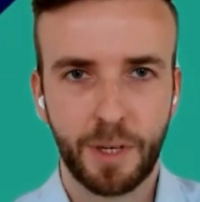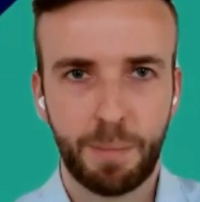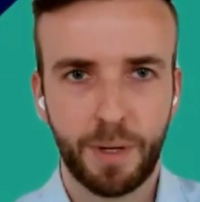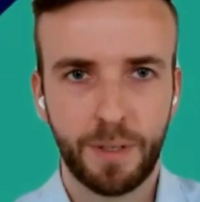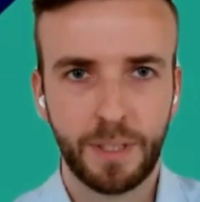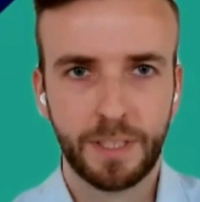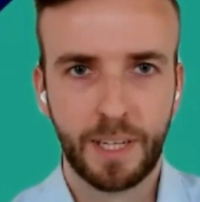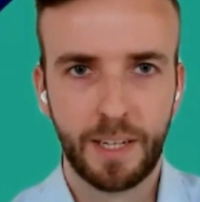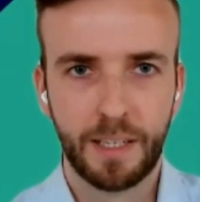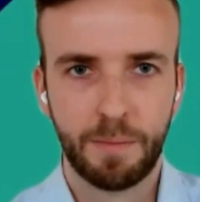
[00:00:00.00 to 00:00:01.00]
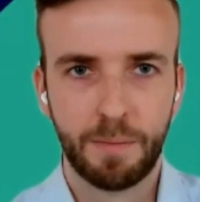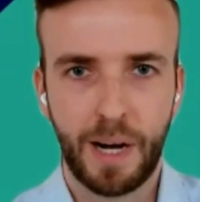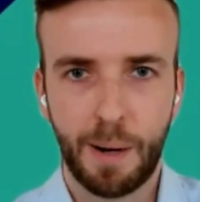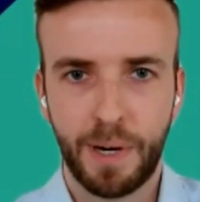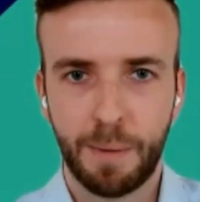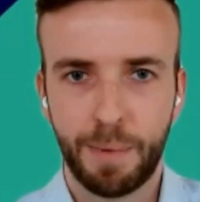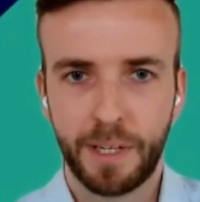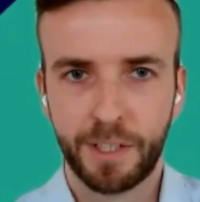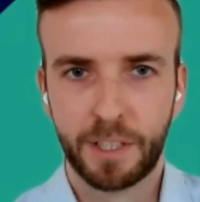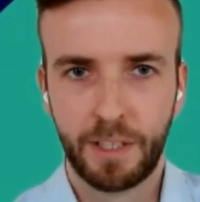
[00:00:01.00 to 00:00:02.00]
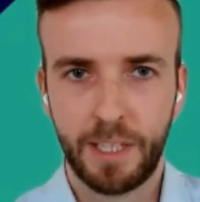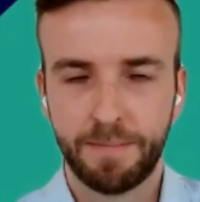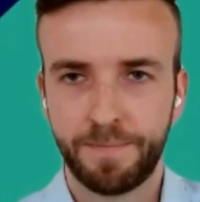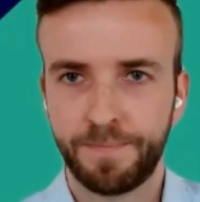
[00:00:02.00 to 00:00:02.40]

the poll is going to pop up on your screen.